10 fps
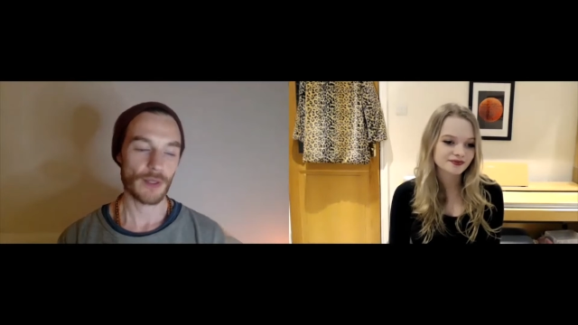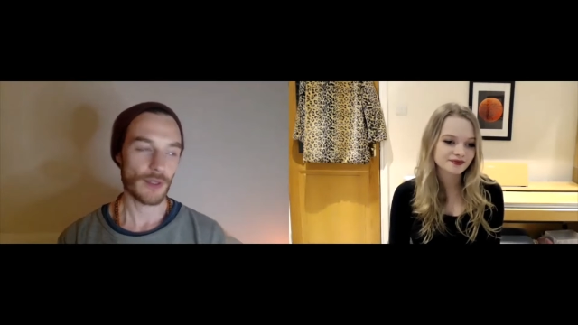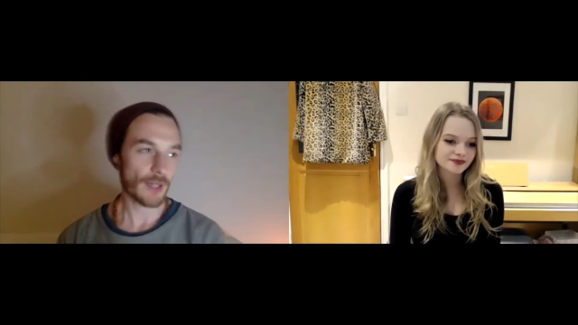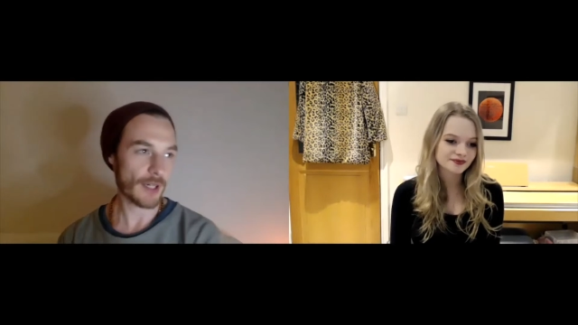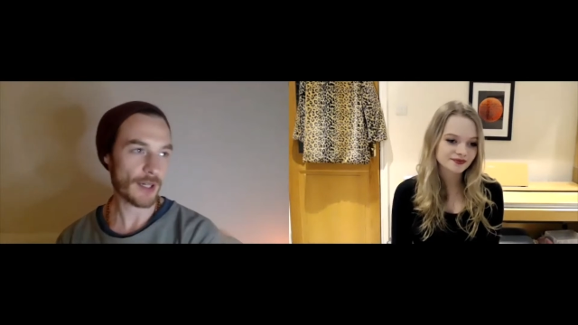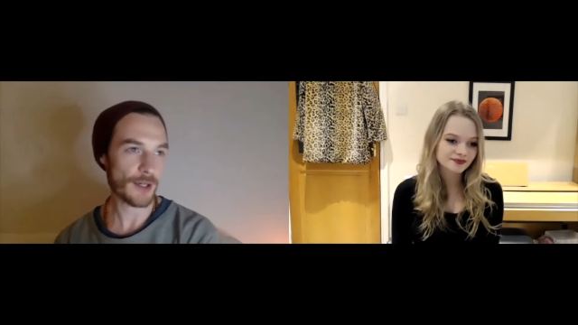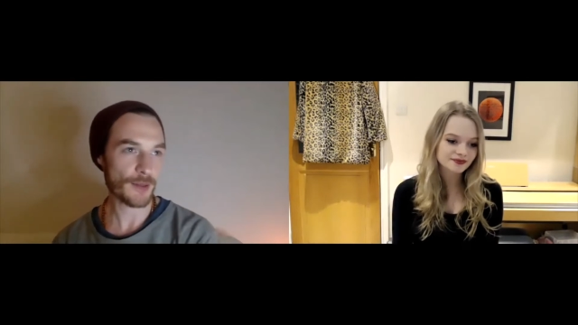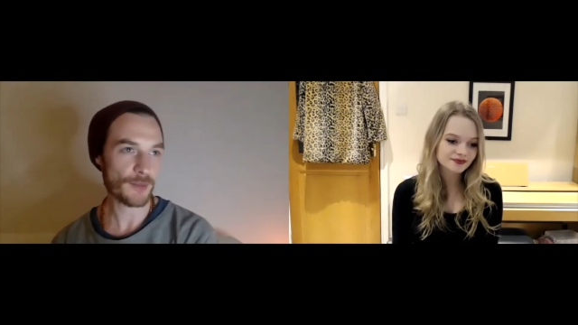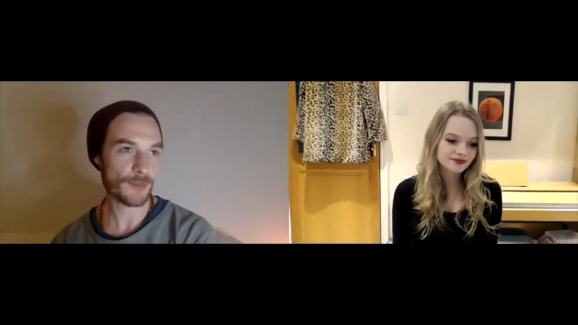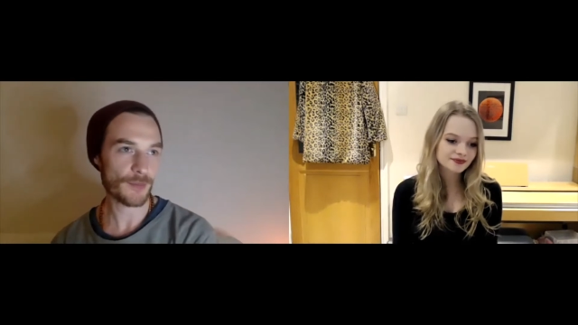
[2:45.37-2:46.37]

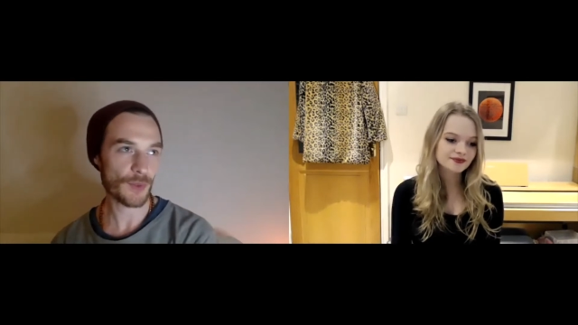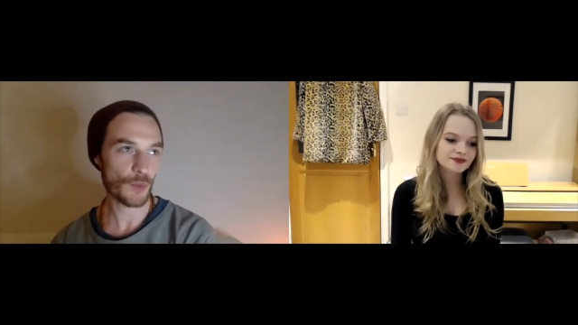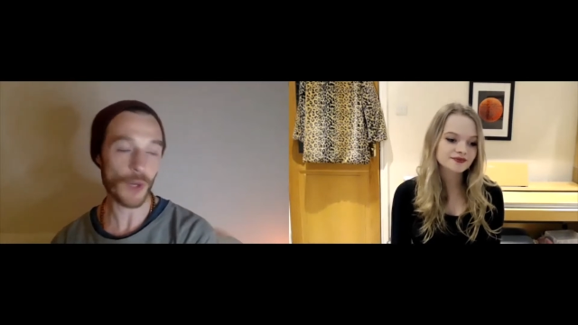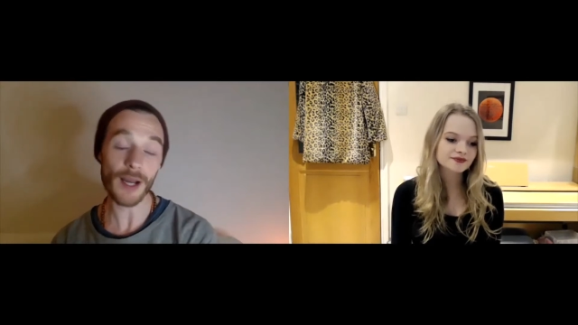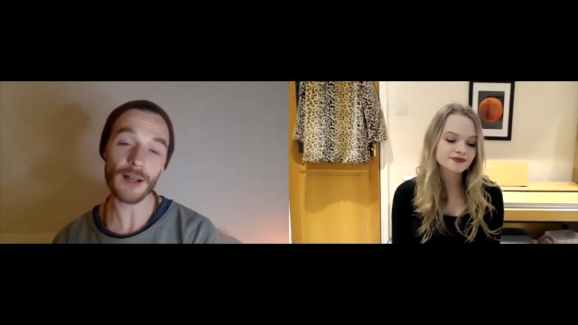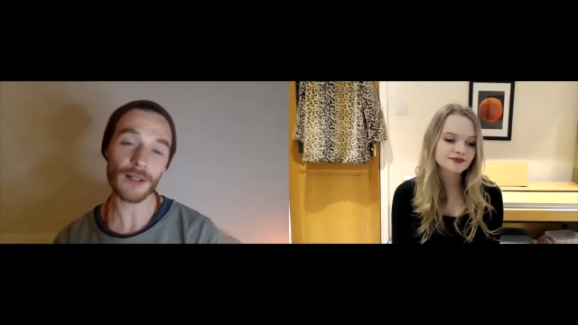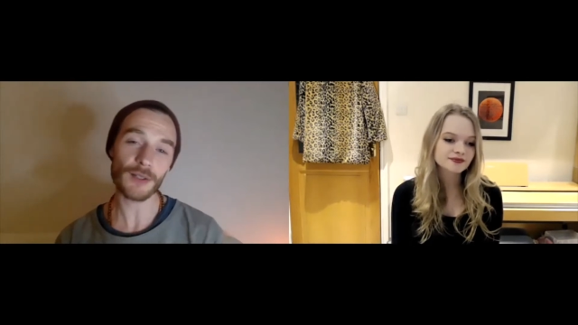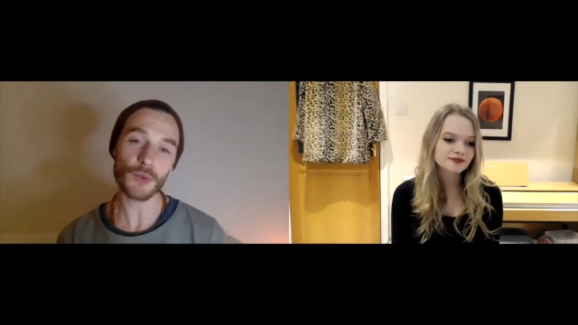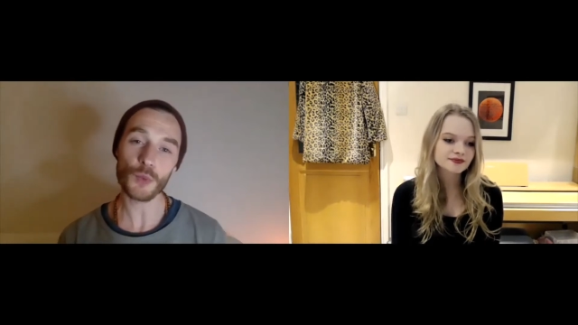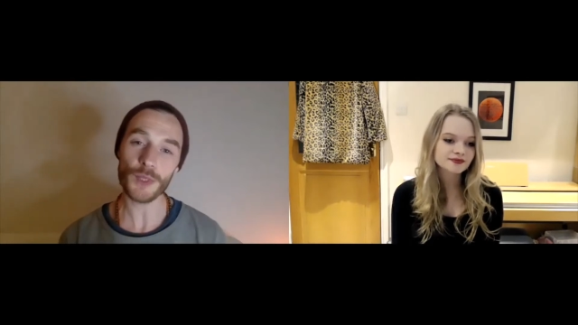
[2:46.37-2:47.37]
Speaker 1: Um,
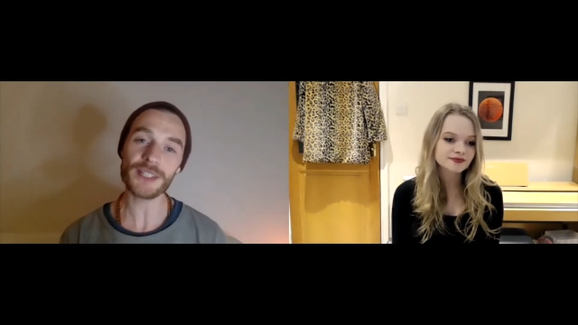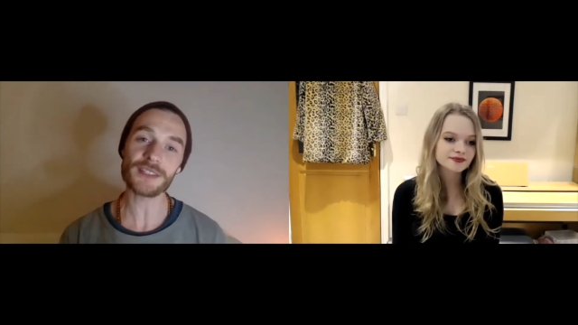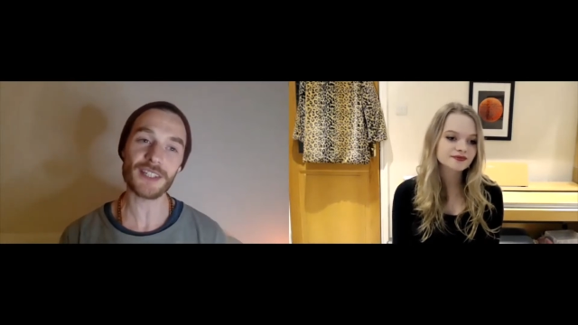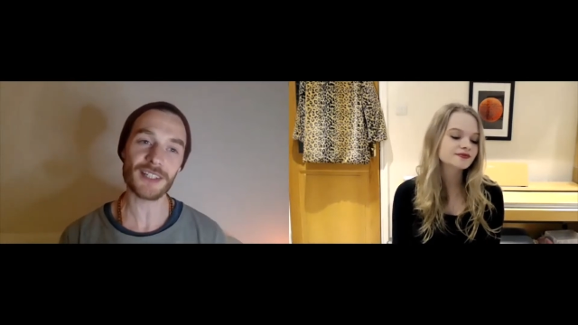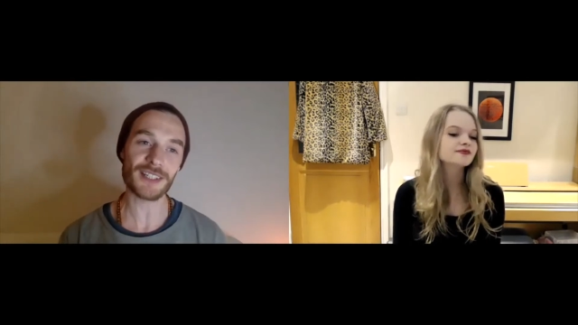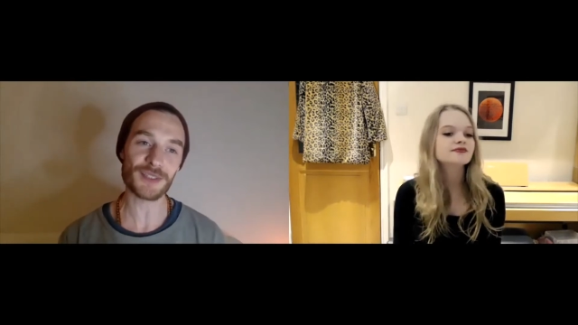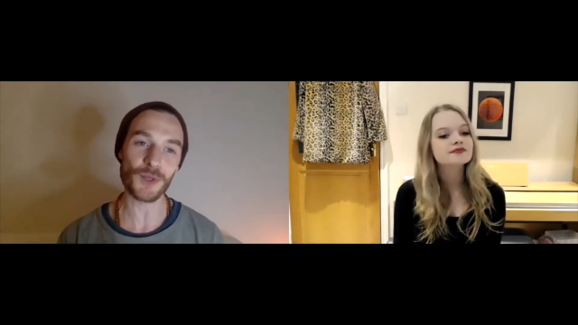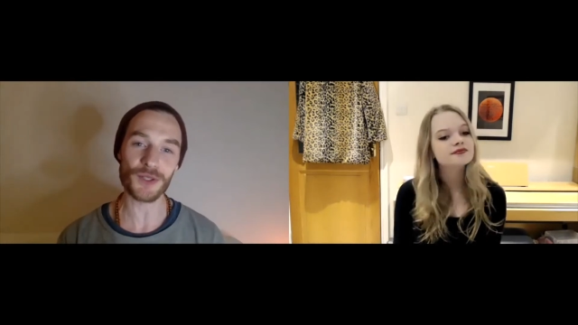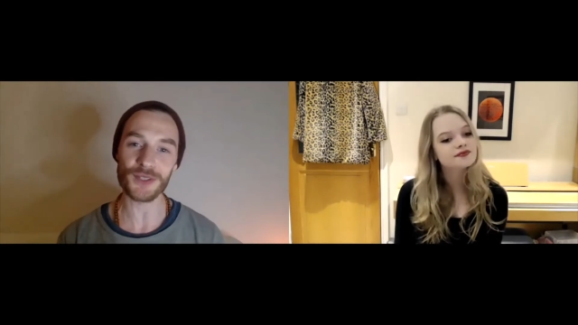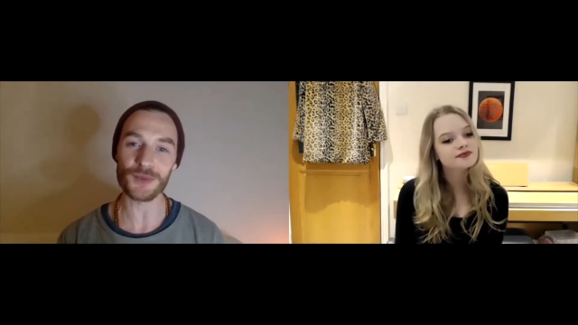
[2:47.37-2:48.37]
well, Weezer is
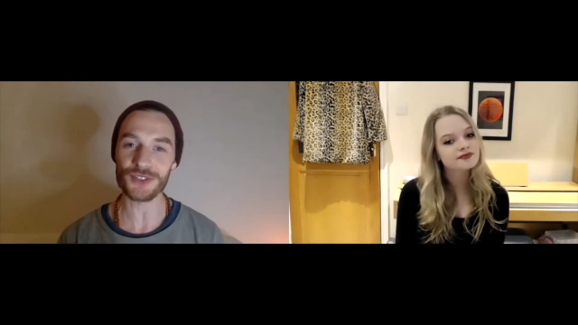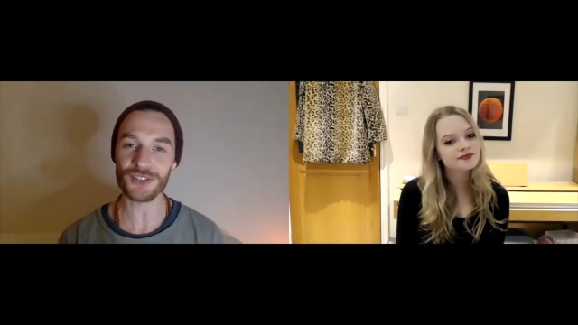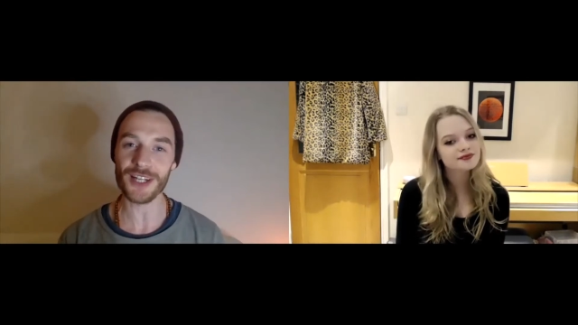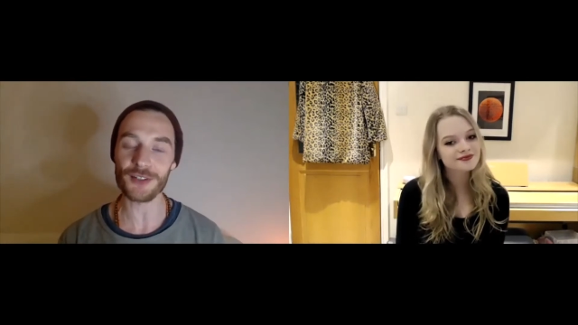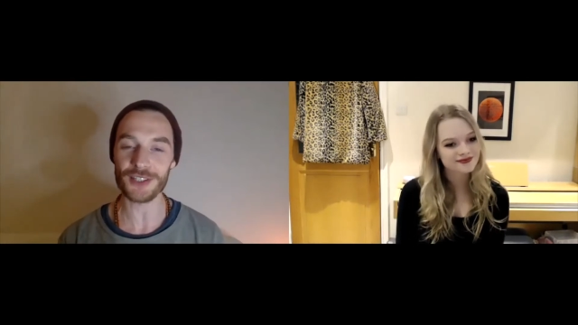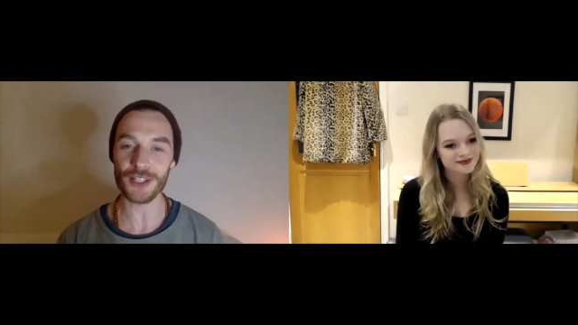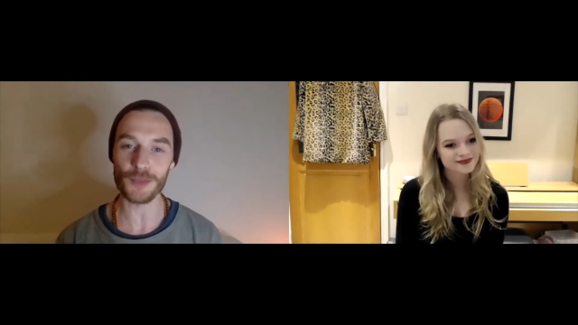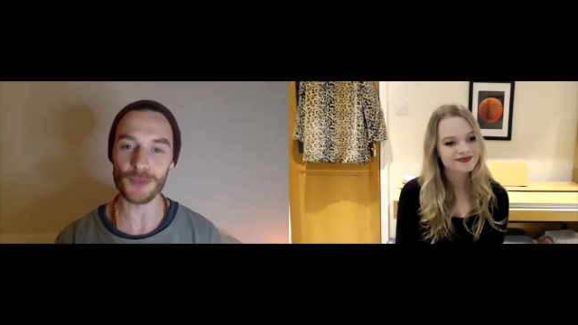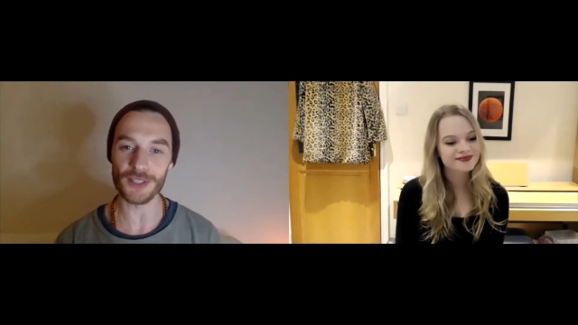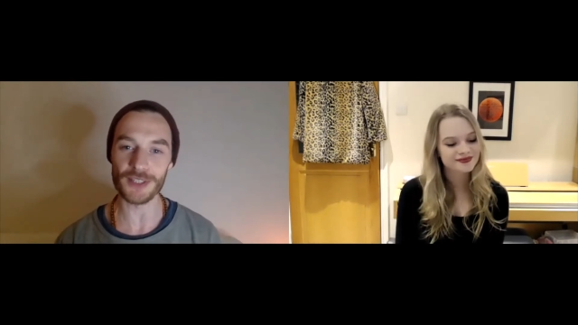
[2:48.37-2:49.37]
one that we share in
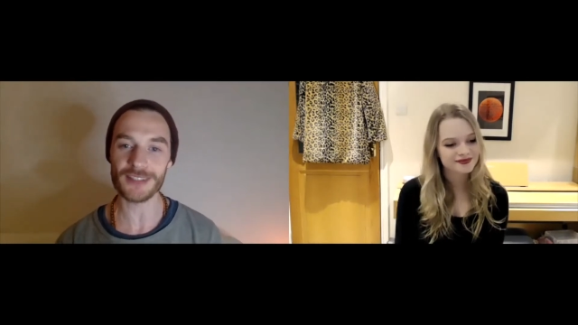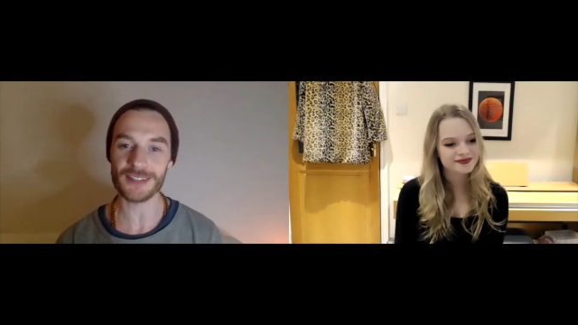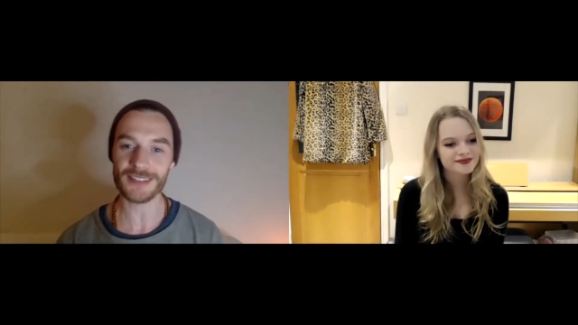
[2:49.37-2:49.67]
common.